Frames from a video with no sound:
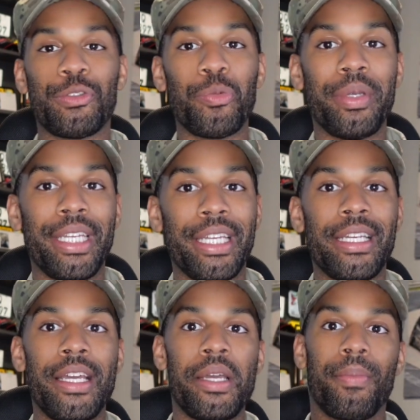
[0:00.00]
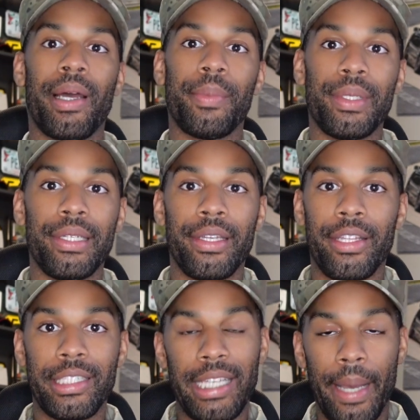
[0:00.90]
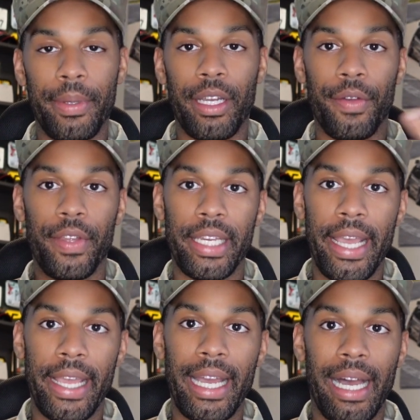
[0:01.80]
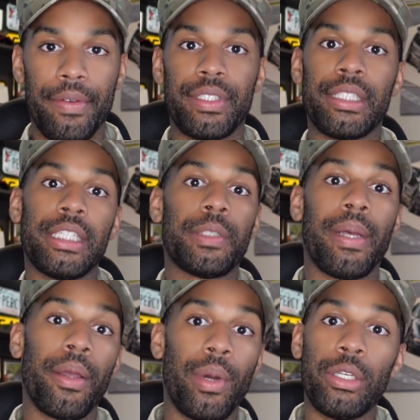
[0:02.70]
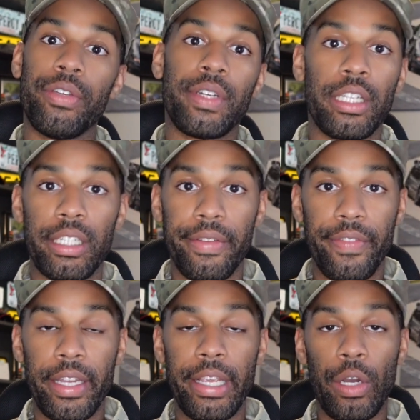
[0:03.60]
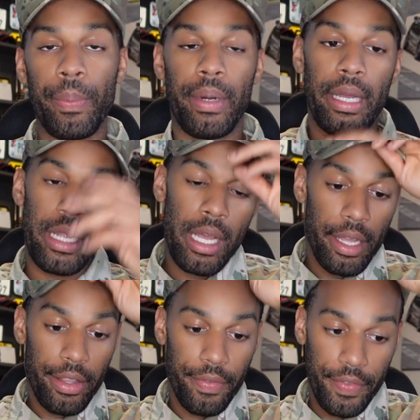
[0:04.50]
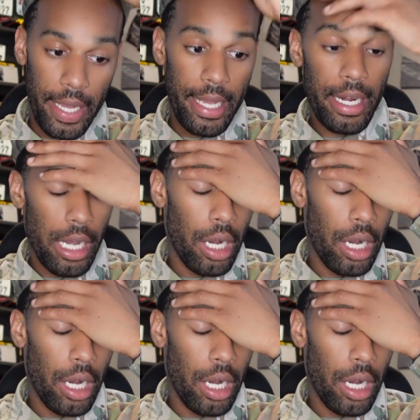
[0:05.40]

will be probably the topic of the day. Obviously, that's probably why you even clicked the video. But the Vette